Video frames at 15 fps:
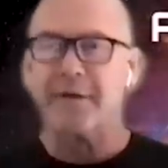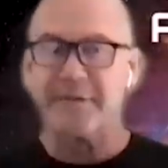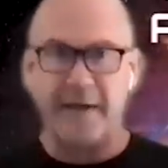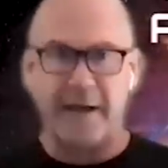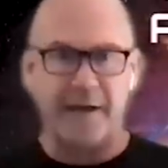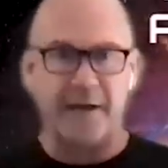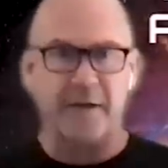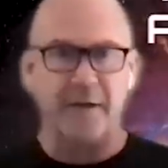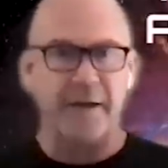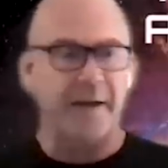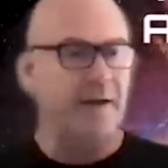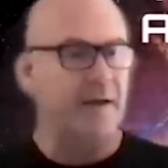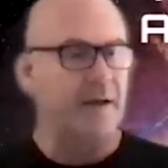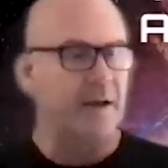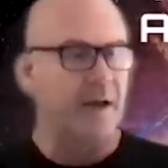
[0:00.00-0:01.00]

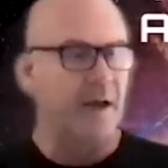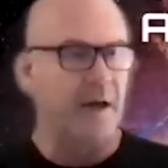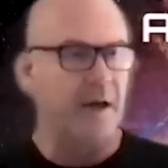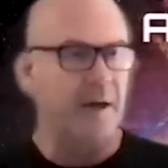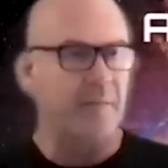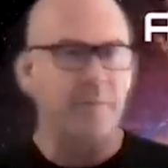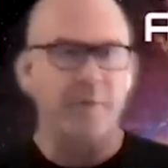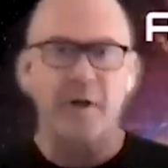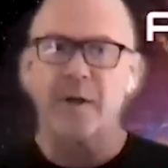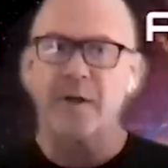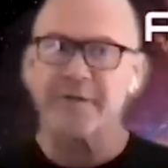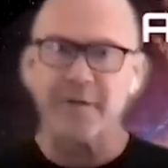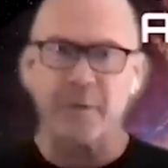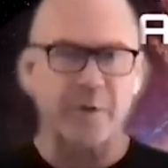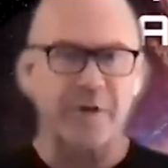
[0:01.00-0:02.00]
Secondly,
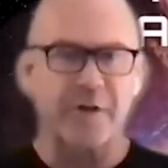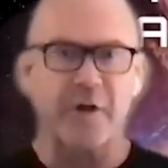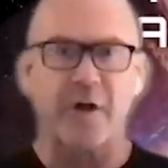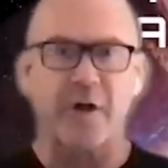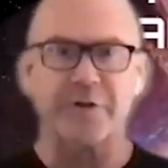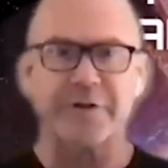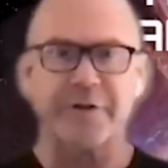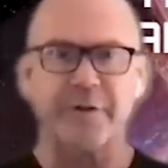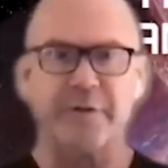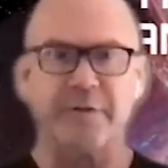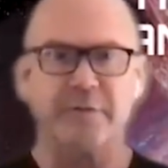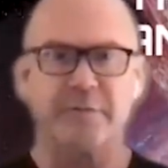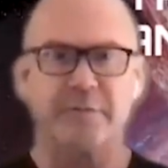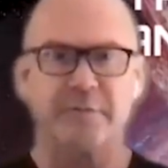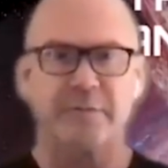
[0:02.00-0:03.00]
someone calls
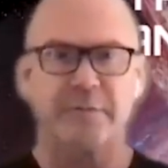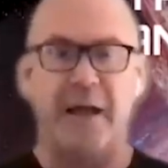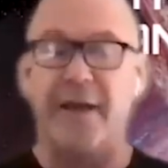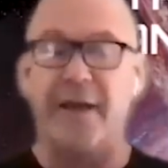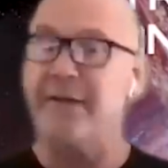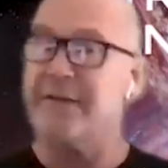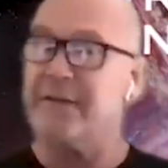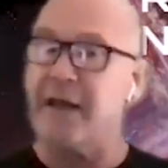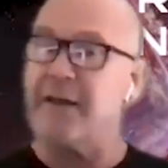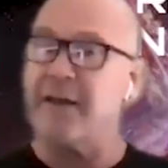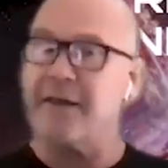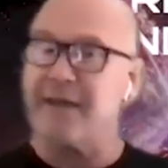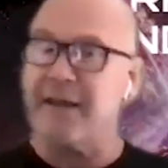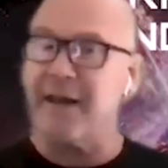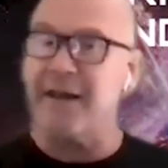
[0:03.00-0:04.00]
you, and this, and
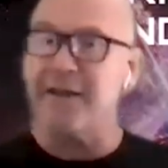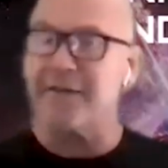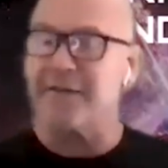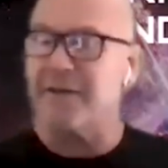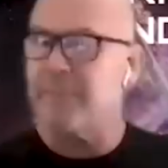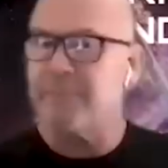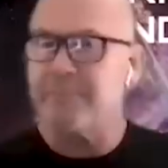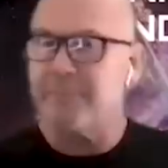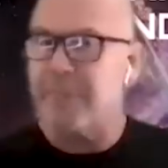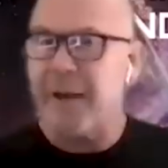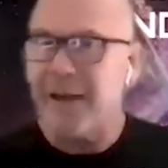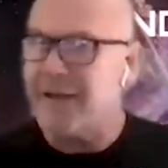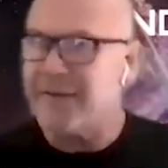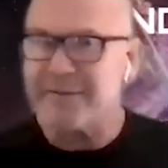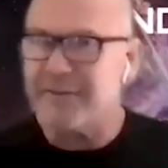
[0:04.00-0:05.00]
the thing is, some
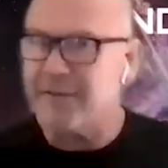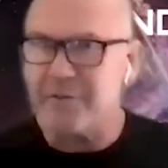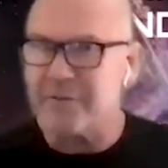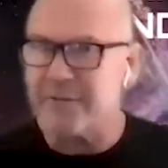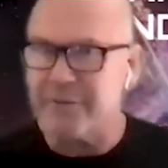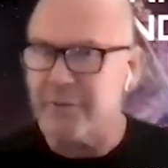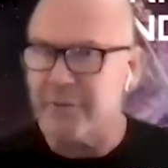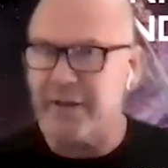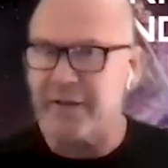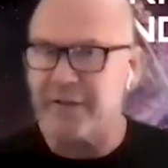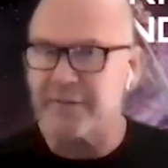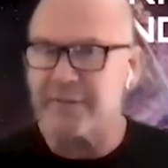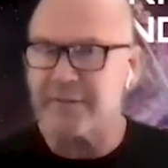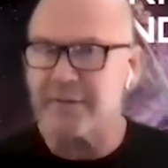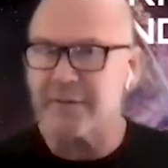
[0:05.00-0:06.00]
banks still do
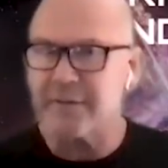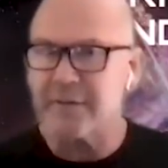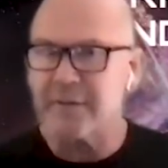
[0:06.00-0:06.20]
this.